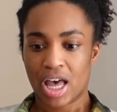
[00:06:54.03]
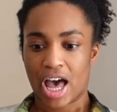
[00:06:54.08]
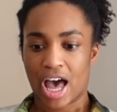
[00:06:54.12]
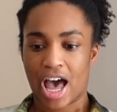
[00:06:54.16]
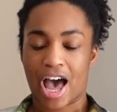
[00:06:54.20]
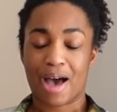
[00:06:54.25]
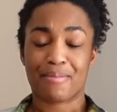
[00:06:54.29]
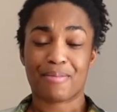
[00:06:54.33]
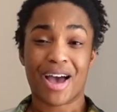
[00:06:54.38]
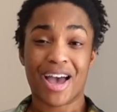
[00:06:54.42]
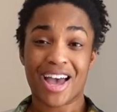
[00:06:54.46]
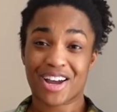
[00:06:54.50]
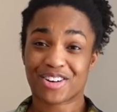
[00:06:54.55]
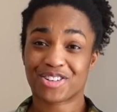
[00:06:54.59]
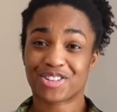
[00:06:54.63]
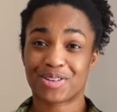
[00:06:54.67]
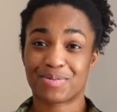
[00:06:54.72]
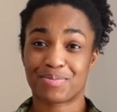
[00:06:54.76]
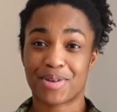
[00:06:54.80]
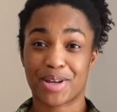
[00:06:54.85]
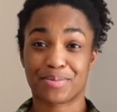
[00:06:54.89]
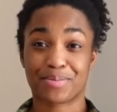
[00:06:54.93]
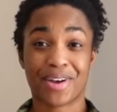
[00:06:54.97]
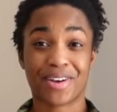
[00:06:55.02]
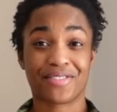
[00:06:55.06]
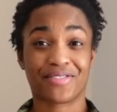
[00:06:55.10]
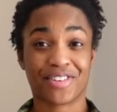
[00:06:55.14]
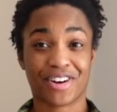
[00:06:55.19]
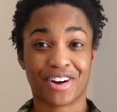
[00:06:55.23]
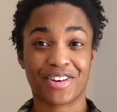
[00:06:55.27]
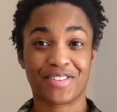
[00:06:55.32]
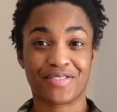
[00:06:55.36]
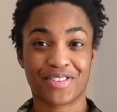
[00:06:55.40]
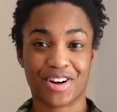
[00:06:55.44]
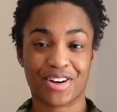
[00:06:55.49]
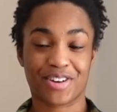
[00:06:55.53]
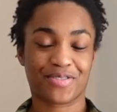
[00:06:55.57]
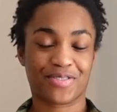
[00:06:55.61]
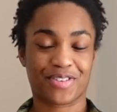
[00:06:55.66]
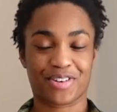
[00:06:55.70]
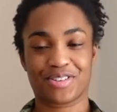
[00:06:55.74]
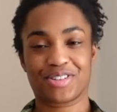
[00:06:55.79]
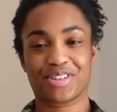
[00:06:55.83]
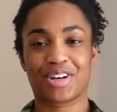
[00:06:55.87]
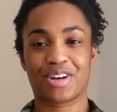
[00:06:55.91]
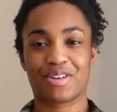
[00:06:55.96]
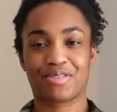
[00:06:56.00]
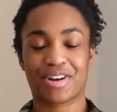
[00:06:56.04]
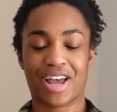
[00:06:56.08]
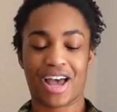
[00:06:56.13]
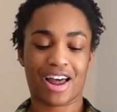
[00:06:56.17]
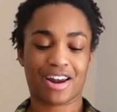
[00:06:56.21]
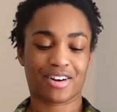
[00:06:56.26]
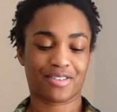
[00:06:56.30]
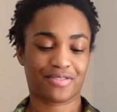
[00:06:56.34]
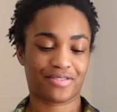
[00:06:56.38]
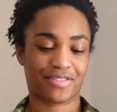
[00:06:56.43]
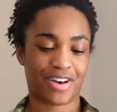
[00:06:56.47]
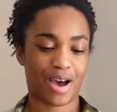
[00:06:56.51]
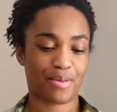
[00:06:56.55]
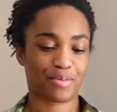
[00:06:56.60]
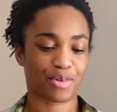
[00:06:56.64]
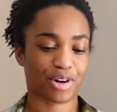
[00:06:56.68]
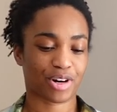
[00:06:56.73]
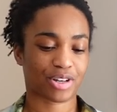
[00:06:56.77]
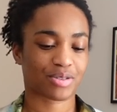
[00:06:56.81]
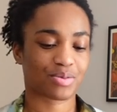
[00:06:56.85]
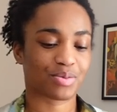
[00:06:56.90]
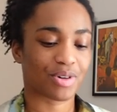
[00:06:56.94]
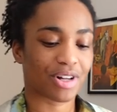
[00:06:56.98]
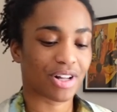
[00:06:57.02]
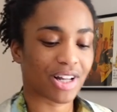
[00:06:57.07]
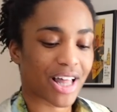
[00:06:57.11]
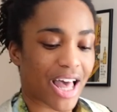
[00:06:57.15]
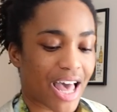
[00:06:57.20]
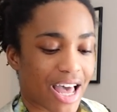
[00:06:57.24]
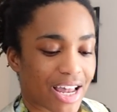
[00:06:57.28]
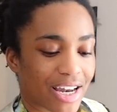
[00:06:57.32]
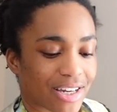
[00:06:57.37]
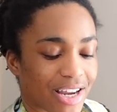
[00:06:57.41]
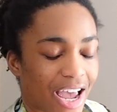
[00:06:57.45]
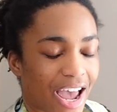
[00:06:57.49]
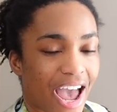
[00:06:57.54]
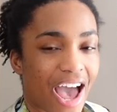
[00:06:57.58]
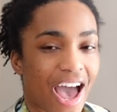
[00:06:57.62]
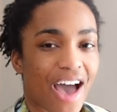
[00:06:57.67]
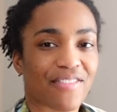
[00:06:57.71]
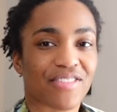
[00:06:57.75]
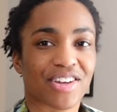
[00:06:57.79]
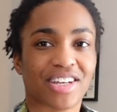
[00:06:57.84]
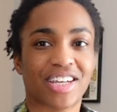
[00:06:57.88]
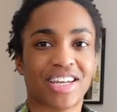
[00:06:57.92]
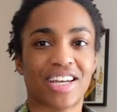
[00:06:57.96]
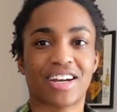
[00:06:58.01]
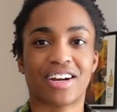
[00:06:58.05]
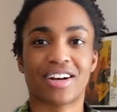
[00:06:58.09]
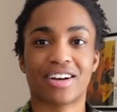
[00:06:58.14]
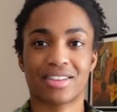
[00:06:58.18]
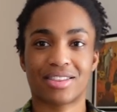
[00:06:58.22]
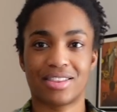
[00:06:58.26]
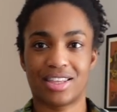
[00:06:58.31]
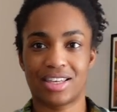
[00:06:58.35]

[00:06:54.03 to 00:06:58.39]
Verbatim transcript: Um, I actually made my very, very first coat out of Fabworks wool, and I have it here.